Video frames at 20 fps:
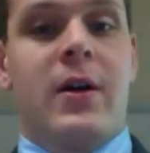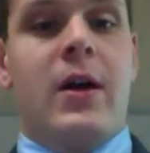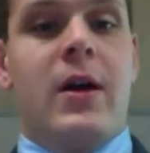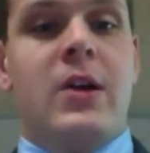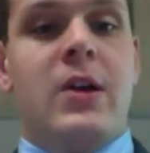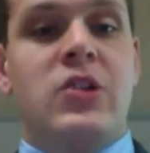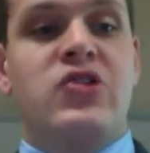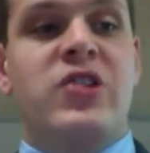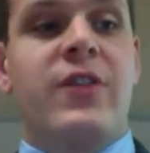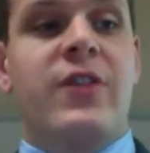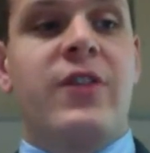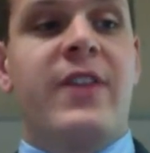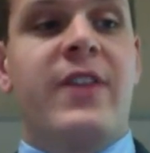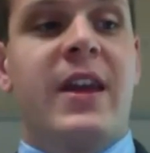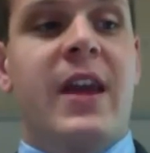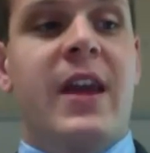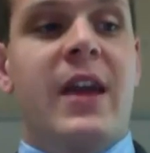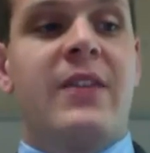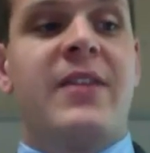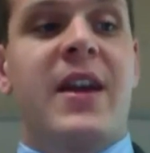shifting
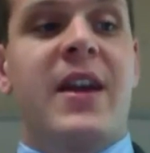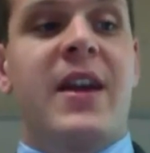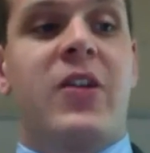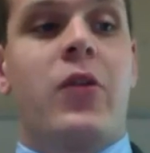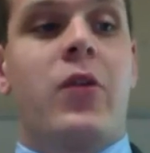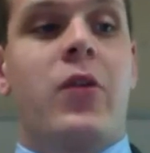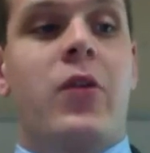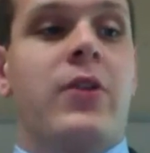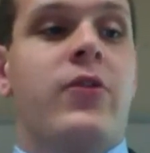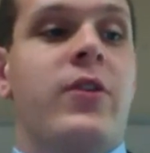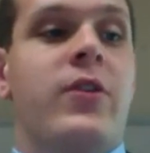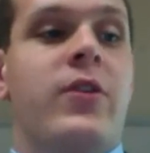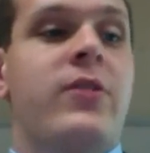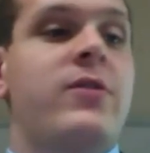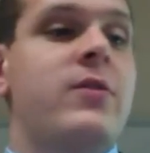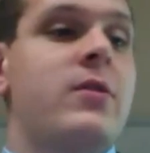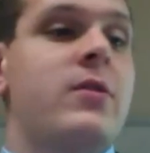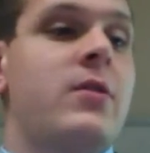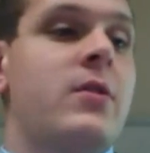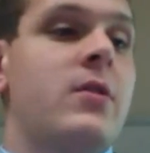executory interest
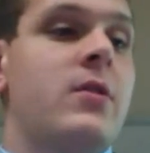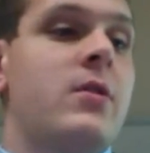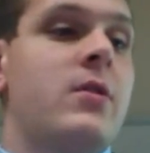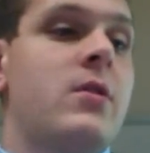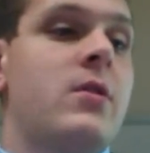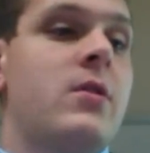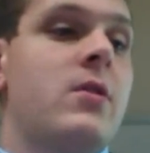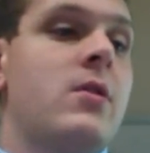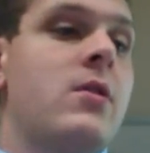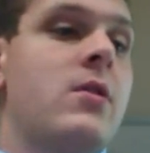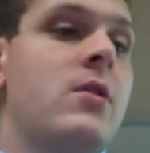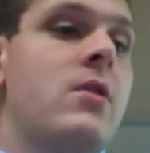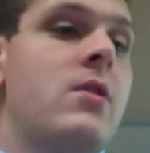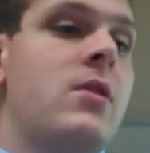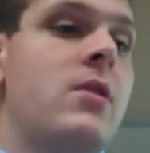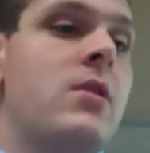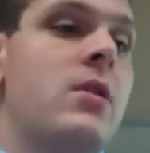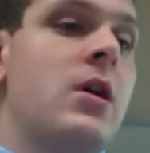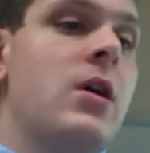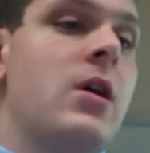
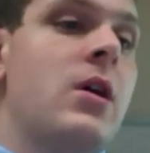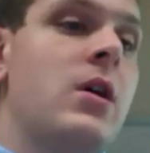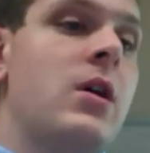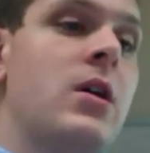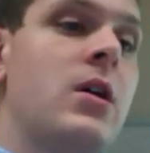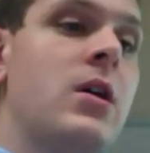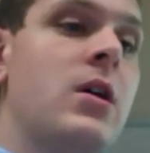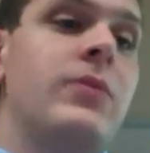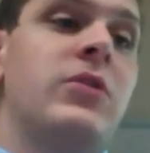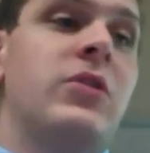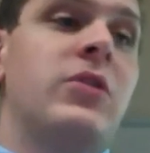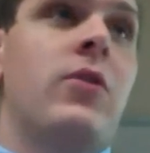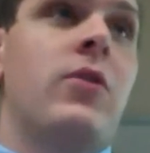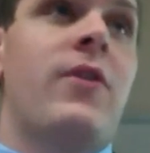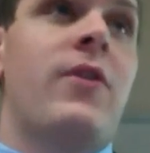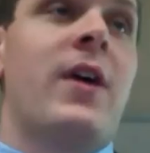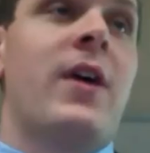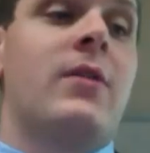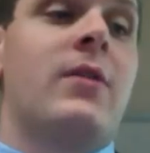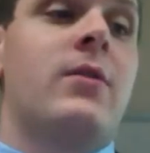uh, uh, comes into
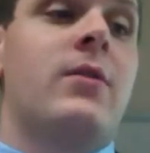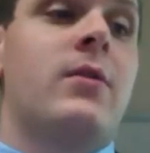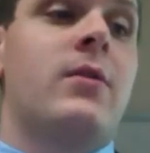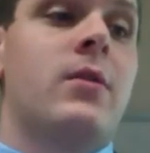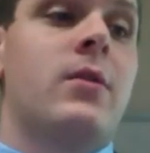effect.